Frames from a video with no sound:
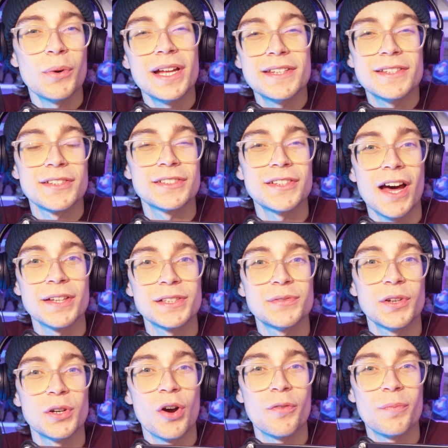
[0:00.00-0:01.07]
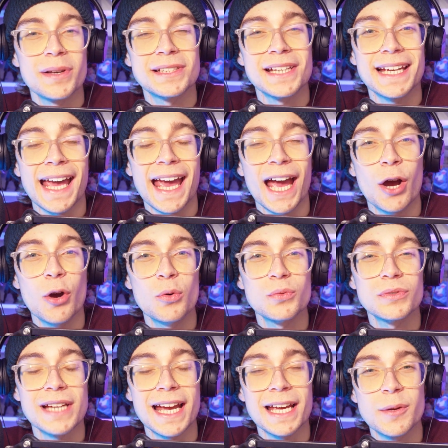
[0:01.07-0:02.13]
I wanted to start this video off by saying
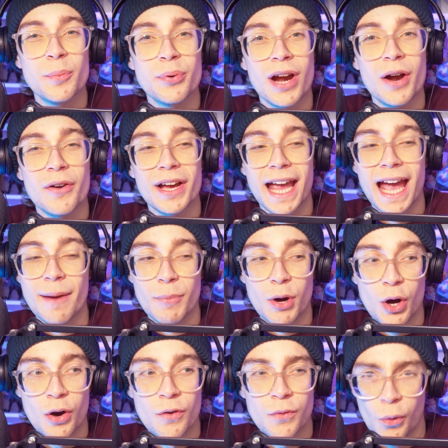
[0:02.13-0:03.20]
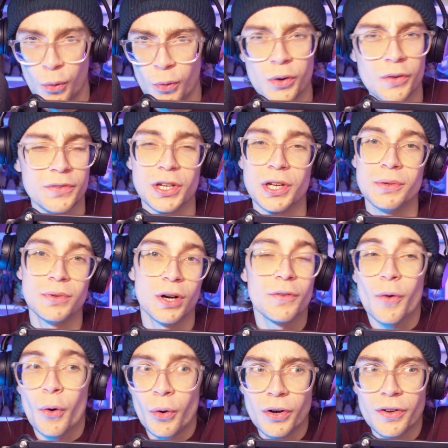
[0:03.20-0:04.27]
how dang proud I am of all of you,
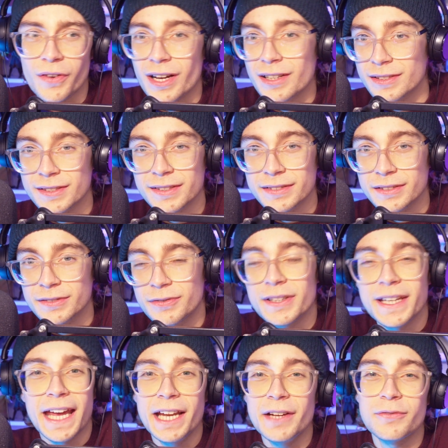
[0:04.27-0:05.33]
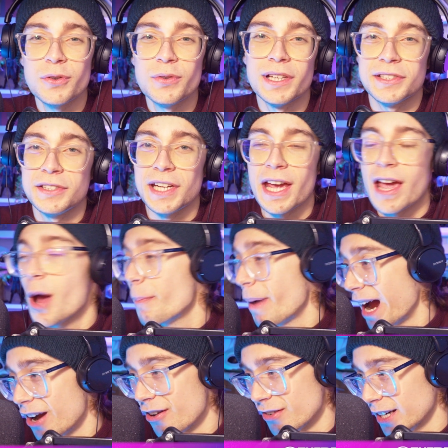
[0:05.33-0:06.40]
of all of us, for getting through this year.
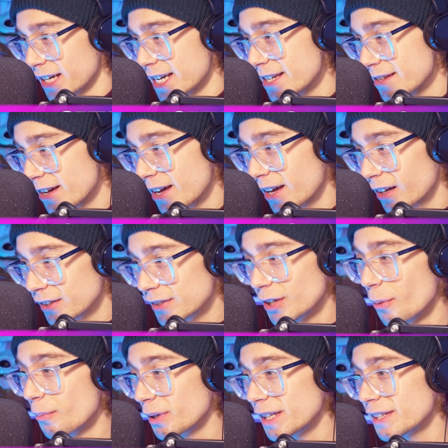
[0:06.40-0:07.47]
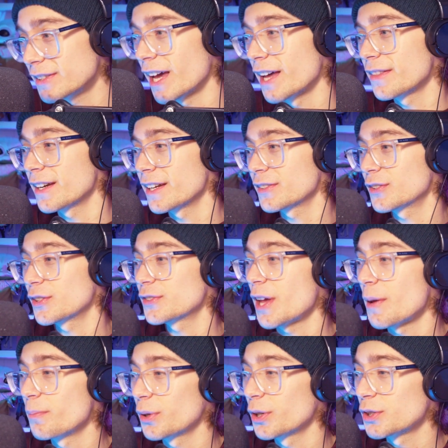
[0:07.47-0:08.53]
Apparently, somebody said that it's
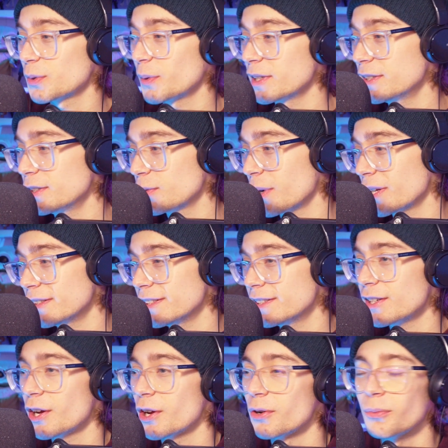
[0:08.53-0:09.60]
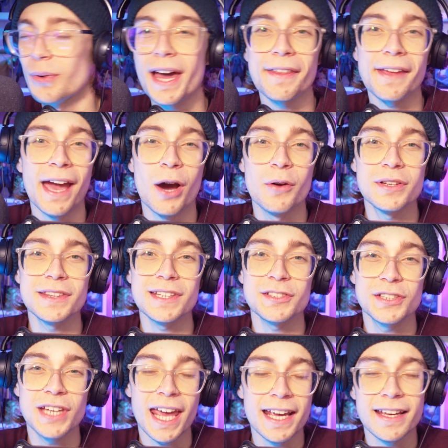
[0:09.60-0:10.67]
December 2022. Where the hell did
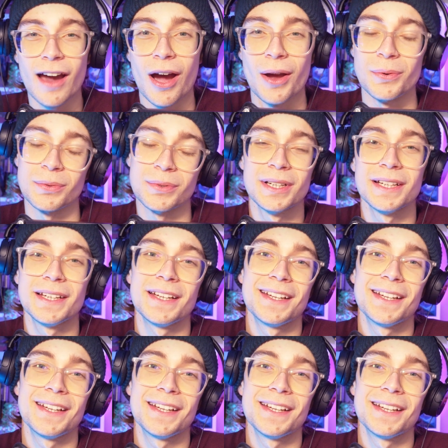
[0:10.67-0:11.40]
this year go?